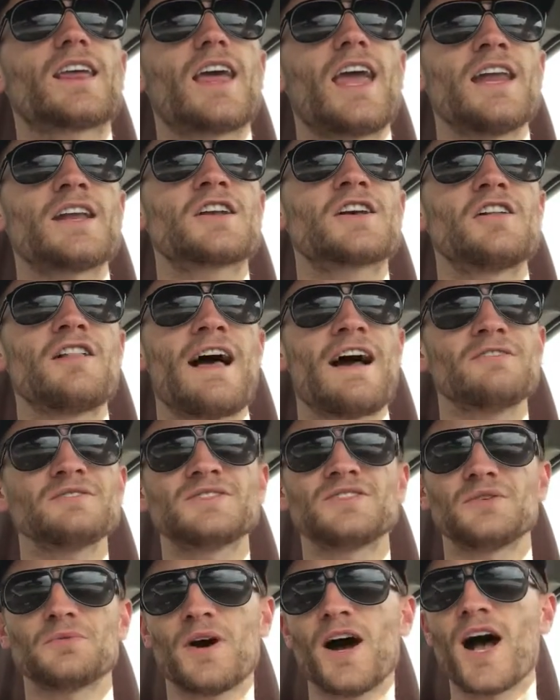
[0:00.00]
it
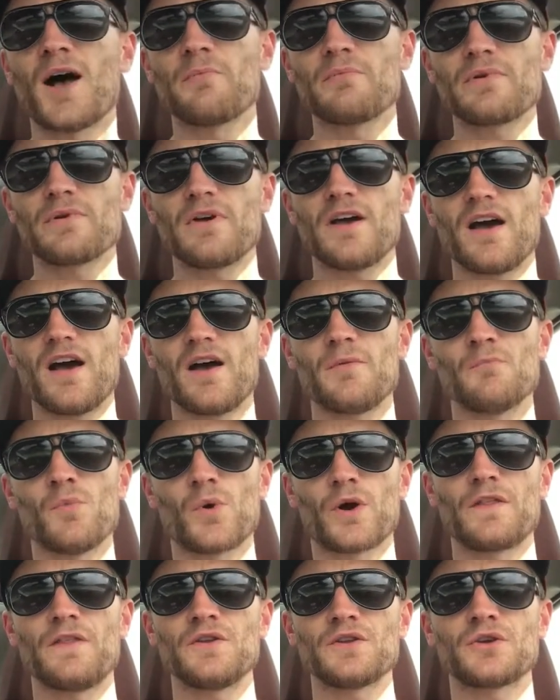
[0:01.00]
clouds you up
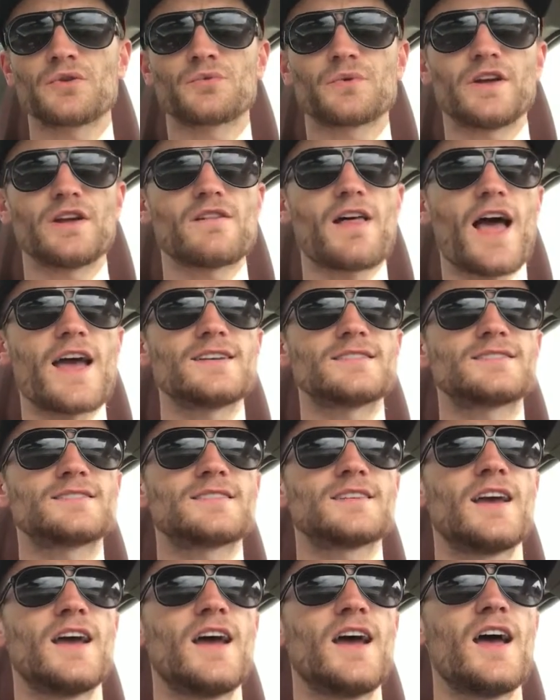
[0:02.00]
more than you
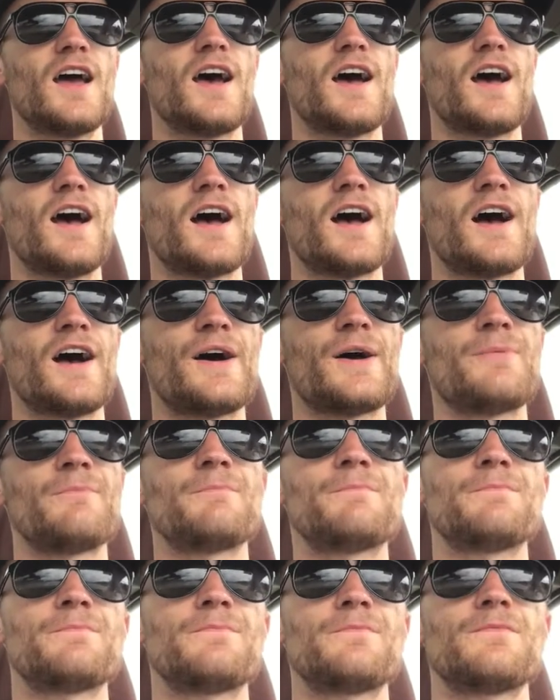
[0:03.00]
realize.
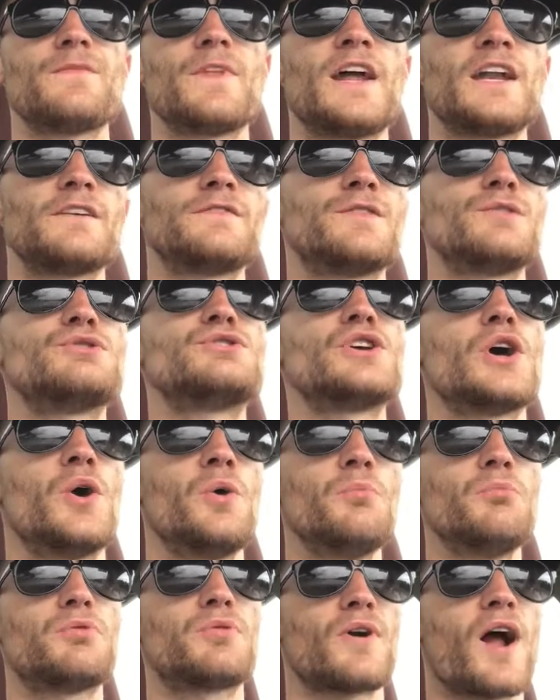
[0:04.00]
And if you
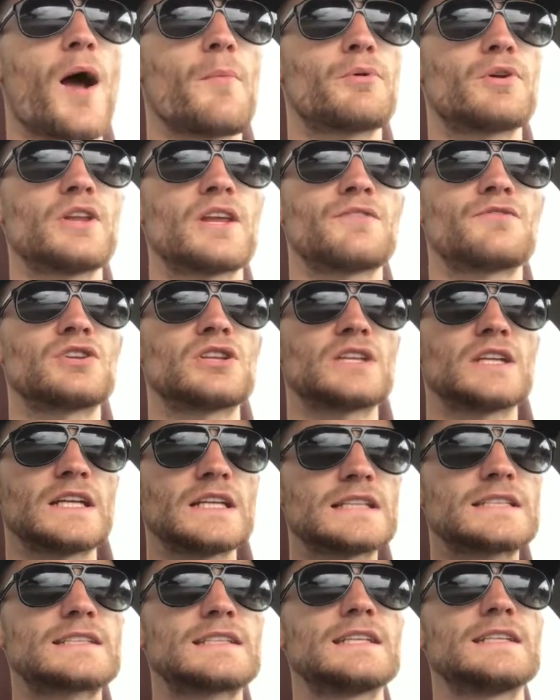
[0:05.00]
don't properly
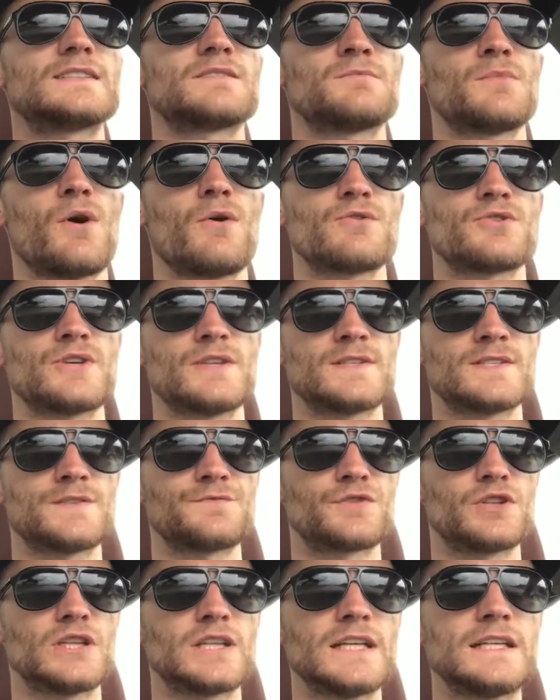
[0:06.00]
release these emotions
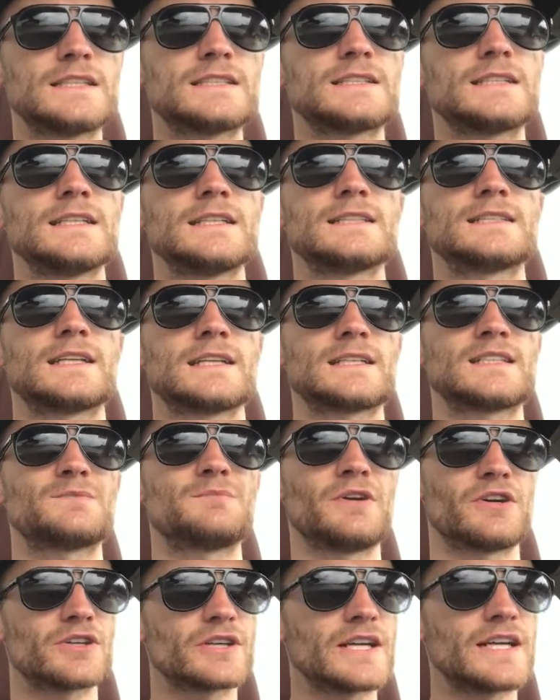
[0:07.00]
and release these
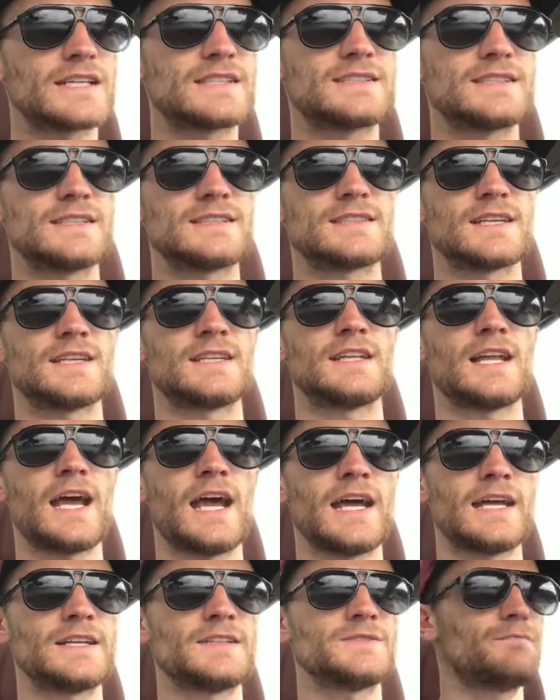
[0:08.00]
experiences,
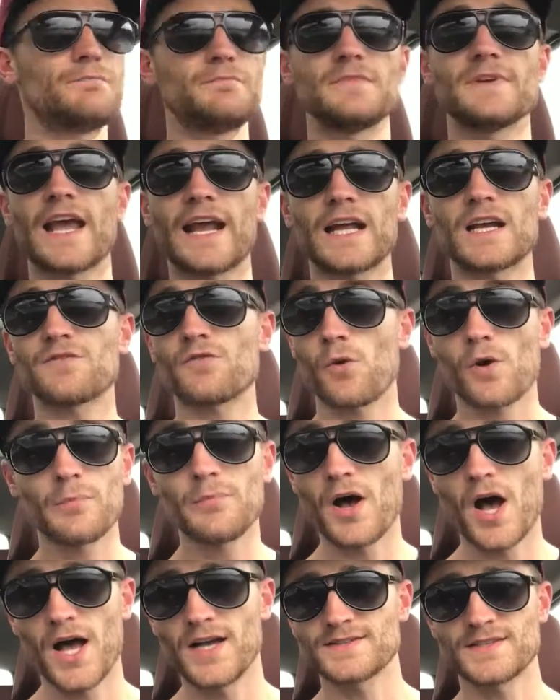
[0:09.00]
and negative or
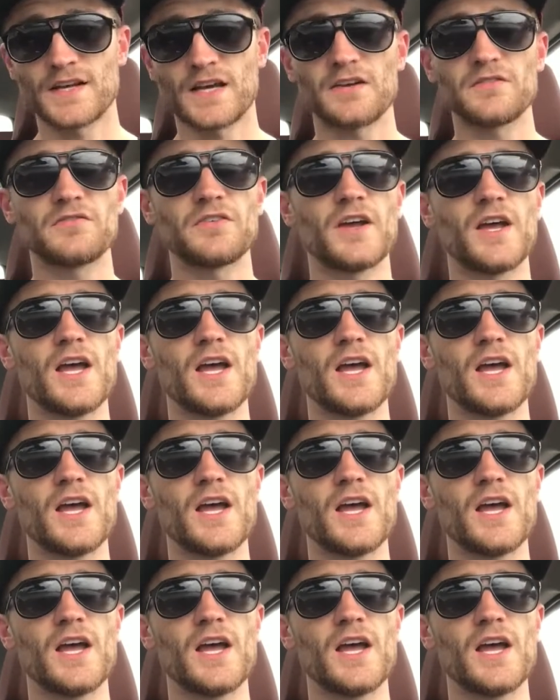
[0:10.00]
positive,